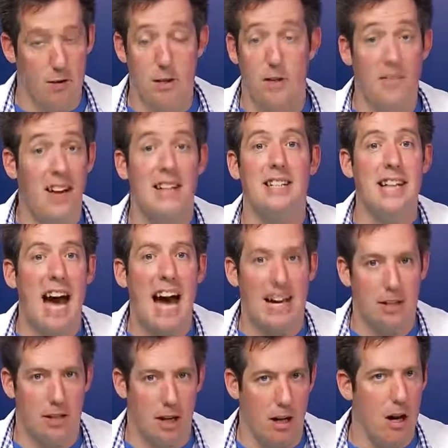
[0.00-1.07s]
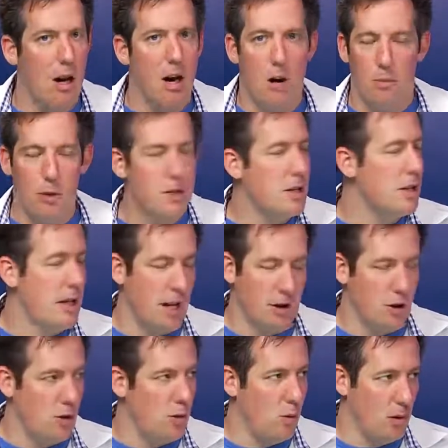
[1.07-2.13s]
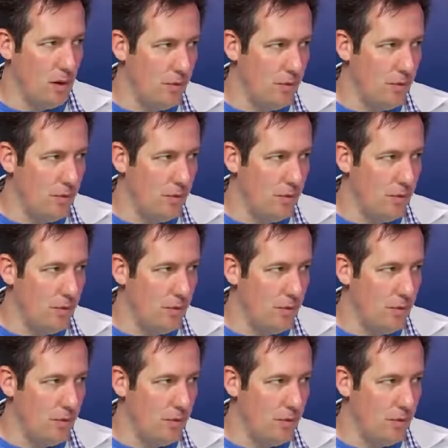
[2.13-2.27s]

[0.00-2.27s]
It's a fantastic presentation tool.